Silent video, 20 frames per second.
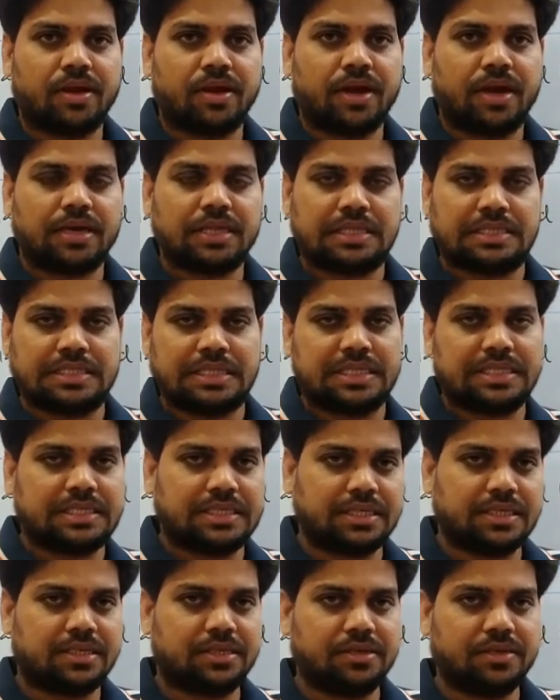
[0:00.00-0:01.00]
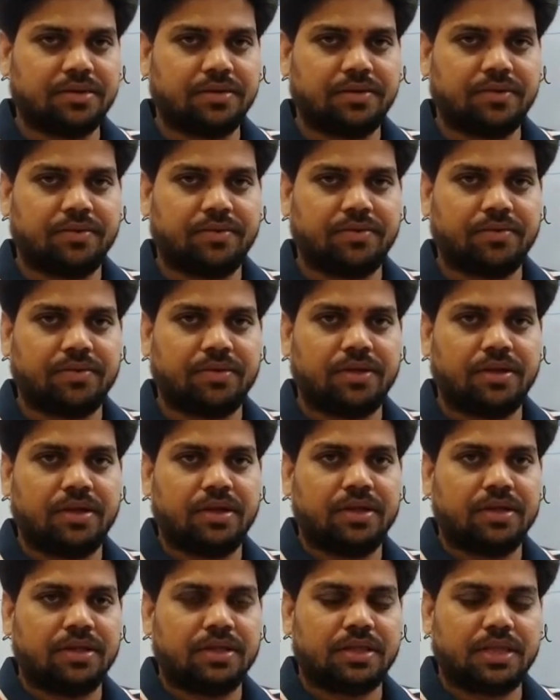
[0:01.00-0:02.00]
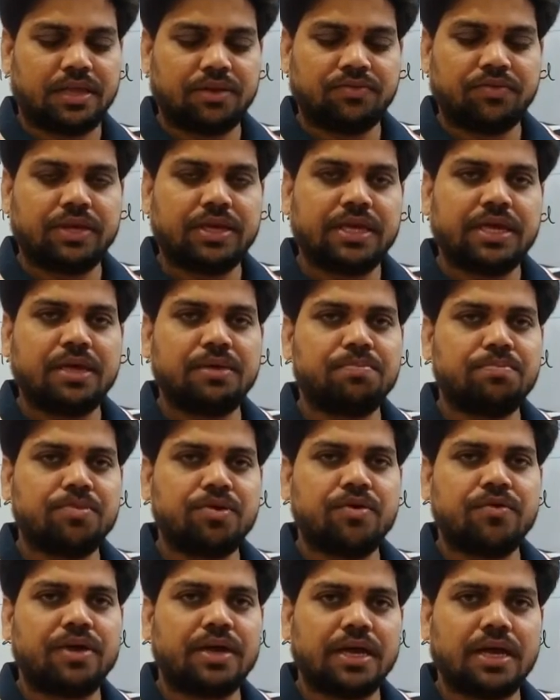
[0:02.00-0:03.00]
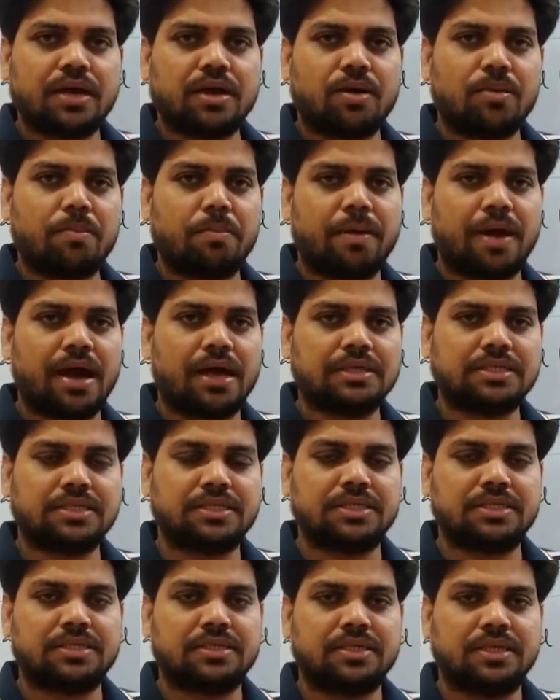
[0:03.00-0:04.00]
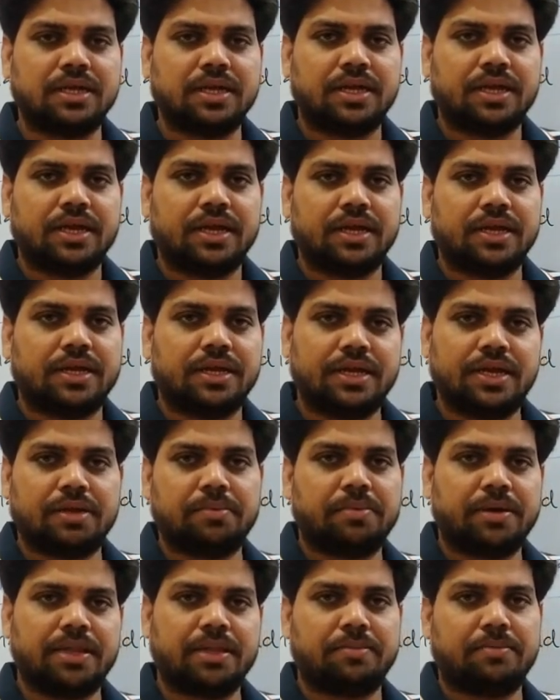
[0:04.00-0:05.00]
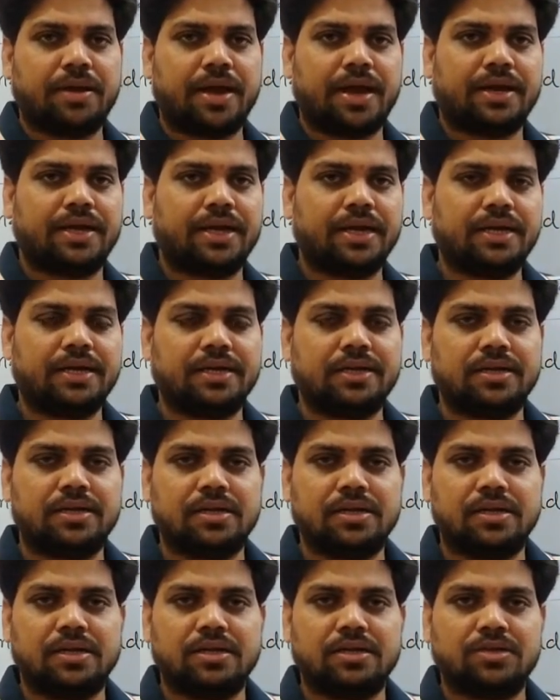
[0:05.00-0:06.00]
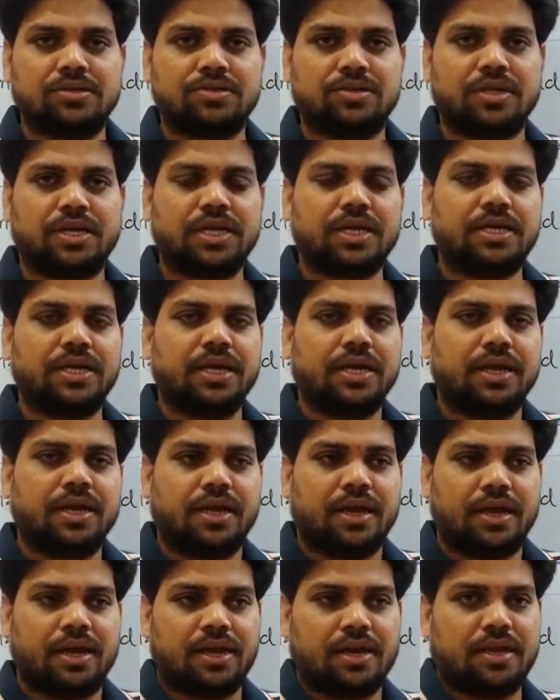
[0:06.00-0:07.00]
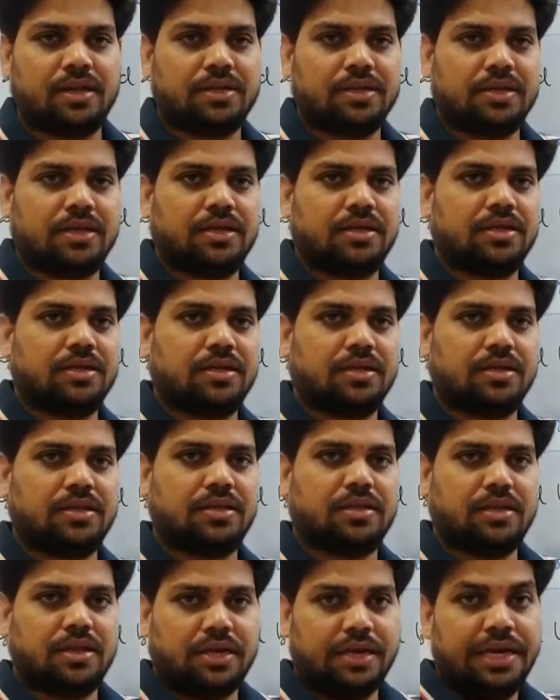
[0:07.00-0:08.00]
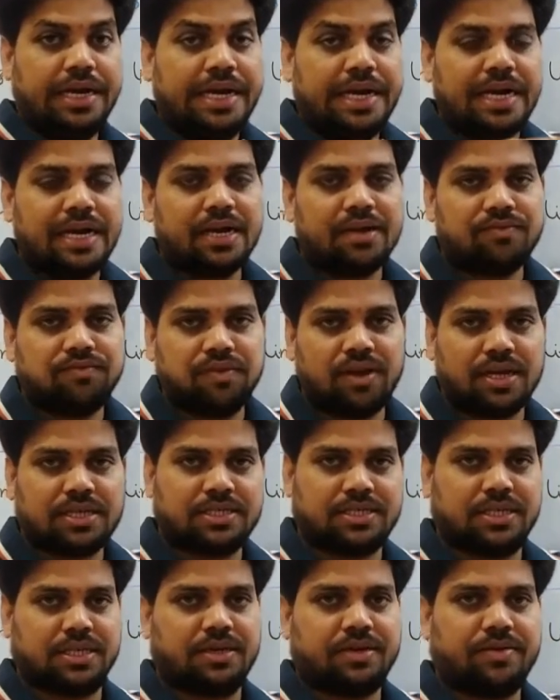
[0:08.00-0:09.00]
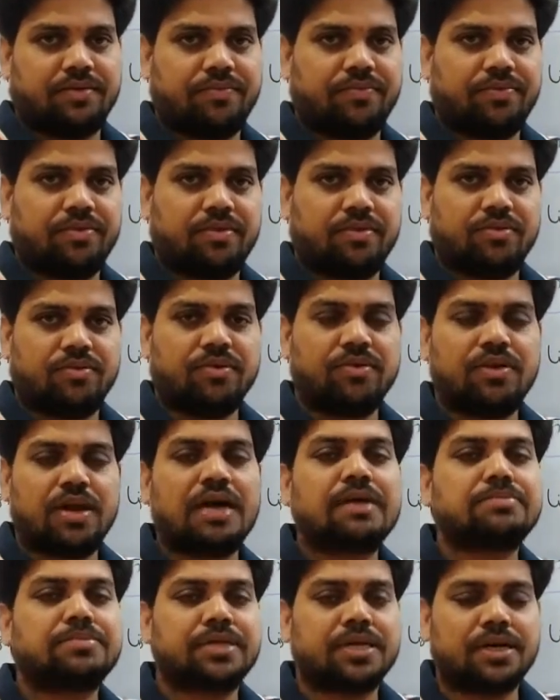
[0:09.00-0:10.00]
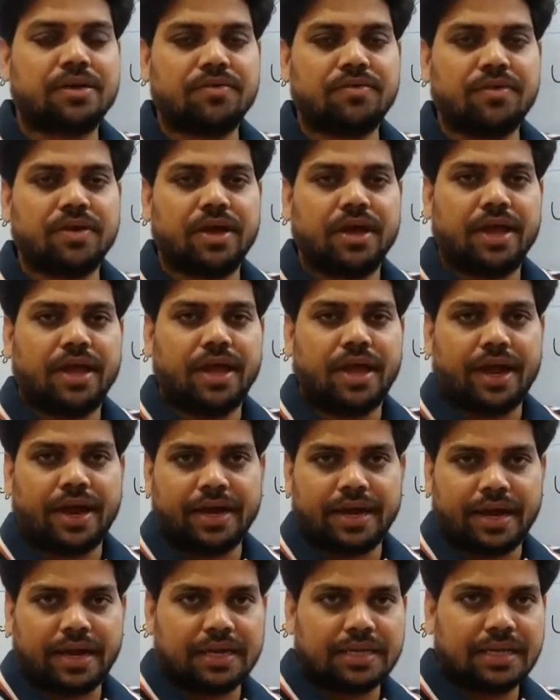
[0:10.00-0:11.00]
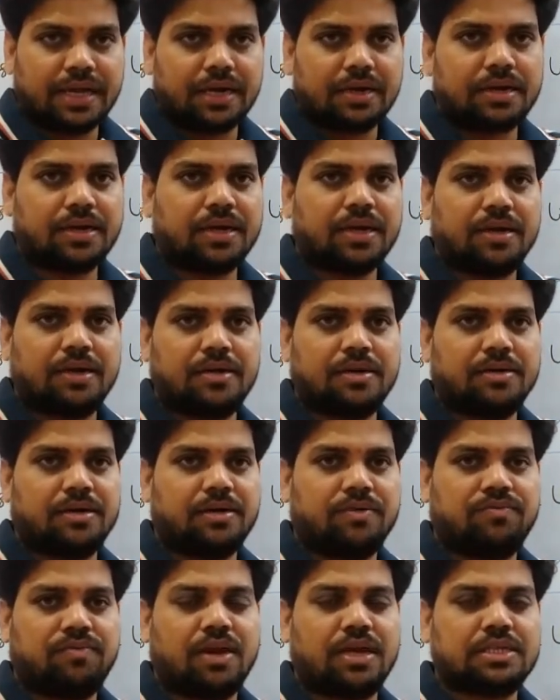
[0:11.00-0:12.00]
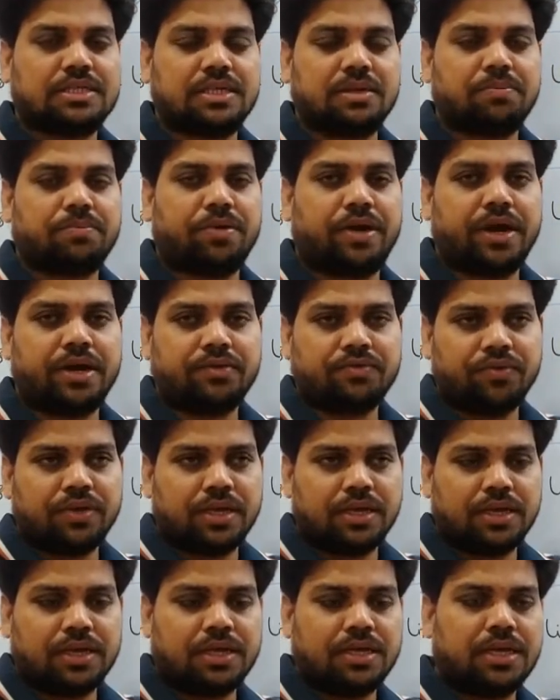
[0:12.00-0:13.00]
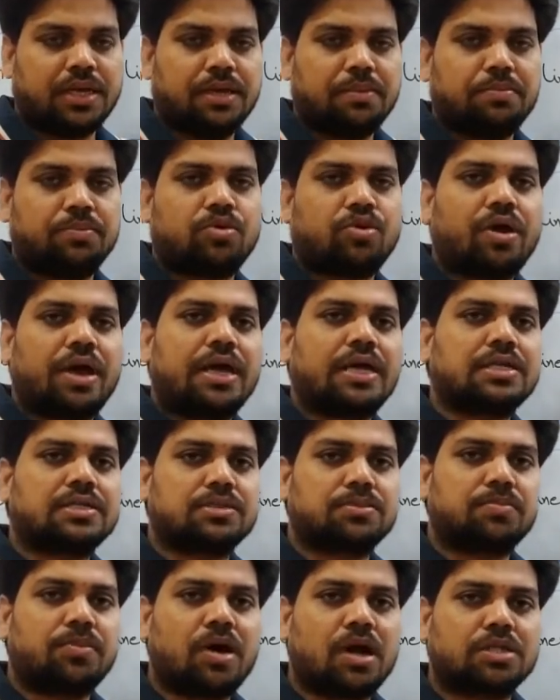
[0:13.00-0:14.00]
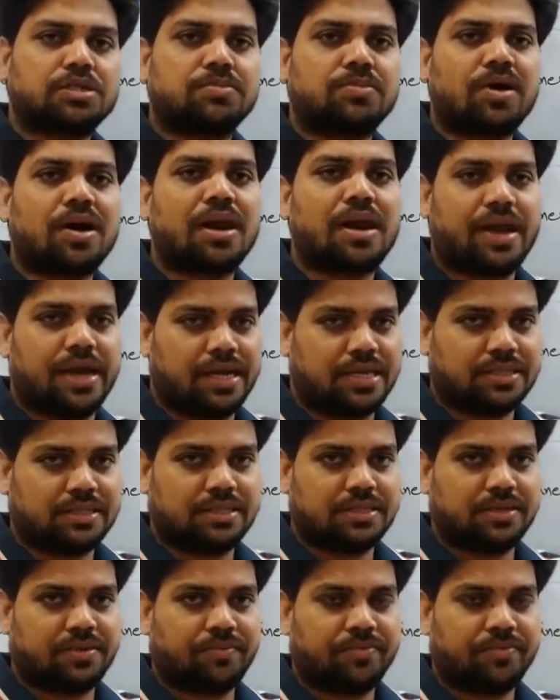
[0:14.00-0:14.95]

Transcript: at the center. Then we keep moving a compass nearby the magnet so that the needle deflection we will observe, and at that deflection point we keep drawing small lines,